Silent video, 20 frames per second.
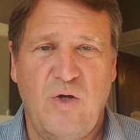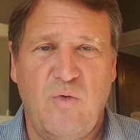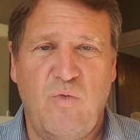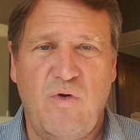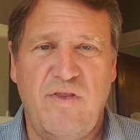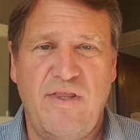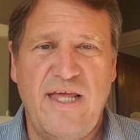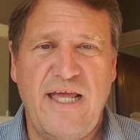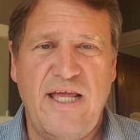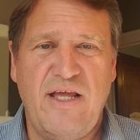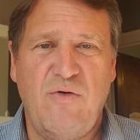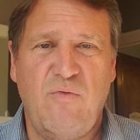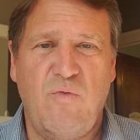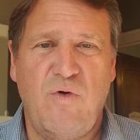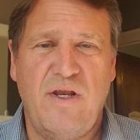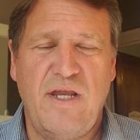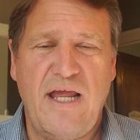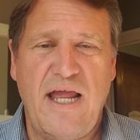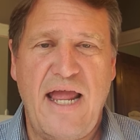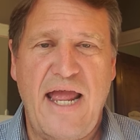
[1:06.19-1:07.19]
when they
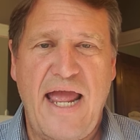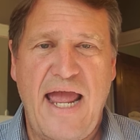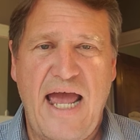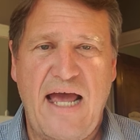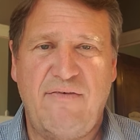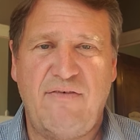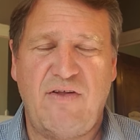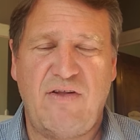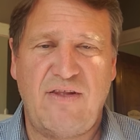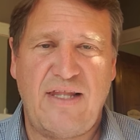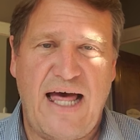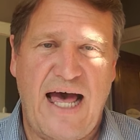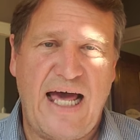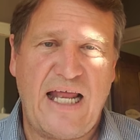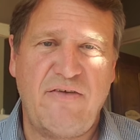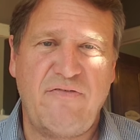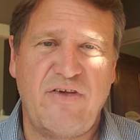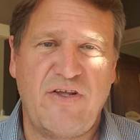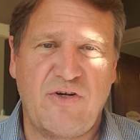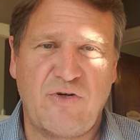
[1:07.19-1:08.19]
when they have a
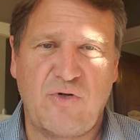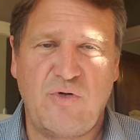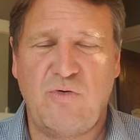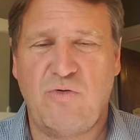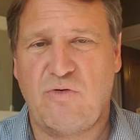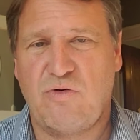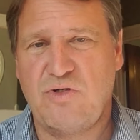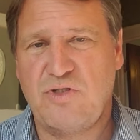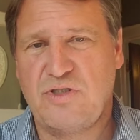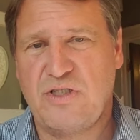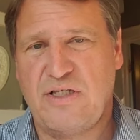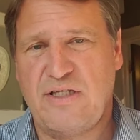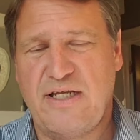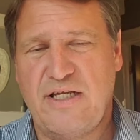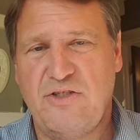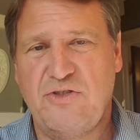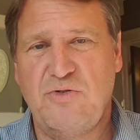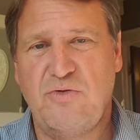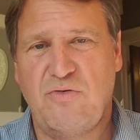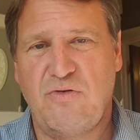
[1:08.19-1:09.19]
lot of intercourse and
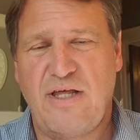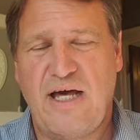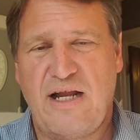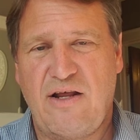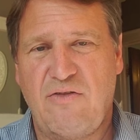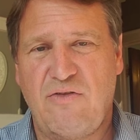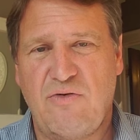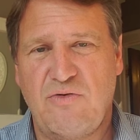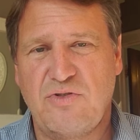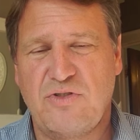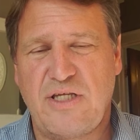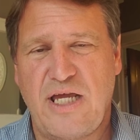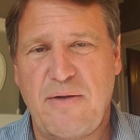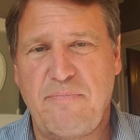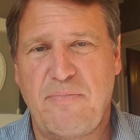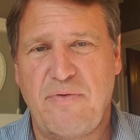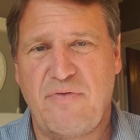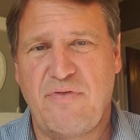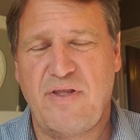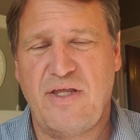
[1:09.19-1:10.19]
they do a lot of those
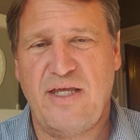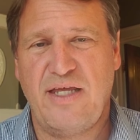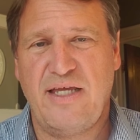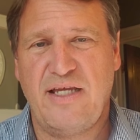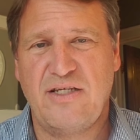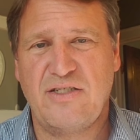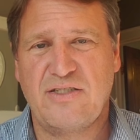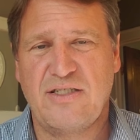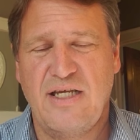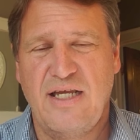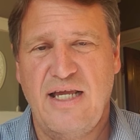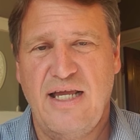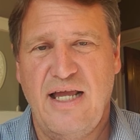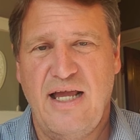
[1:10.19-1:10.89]
type of things,